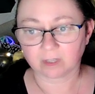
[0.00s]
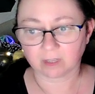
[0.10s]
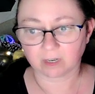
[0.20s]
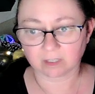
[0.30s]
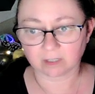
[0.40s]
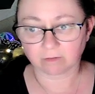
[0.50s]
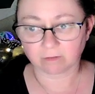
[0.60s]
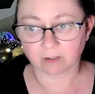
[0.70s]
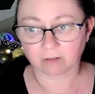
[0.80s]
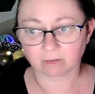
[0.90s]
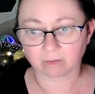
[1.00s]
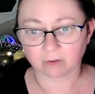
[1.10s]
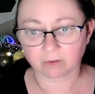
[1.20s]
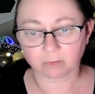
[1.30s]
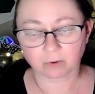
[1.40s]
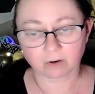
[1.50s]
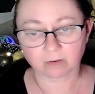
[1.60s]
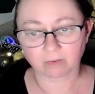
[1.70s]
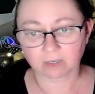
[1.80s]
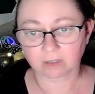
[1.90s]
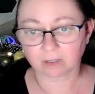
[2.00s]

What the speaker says: than as it fell from those perfect